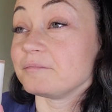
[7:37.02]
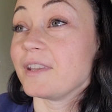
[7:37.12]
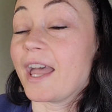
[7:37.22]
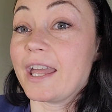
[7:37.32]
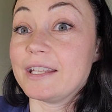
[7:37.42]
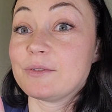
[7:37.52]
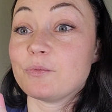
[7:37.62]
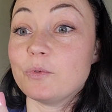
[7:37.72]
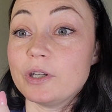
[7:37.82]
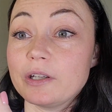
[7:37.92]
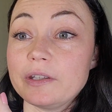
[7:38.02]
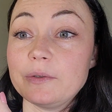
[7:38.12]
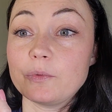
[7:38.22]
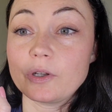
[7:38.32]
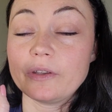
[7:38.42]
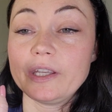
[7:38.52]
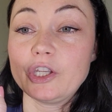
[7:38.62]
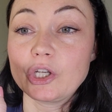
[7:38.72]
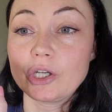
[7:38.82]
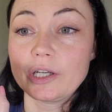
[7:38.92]
That is really, really
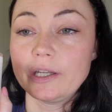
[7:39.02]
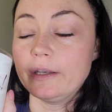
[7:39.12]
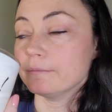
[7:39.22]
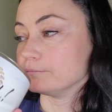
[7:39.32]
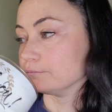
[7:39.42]
good.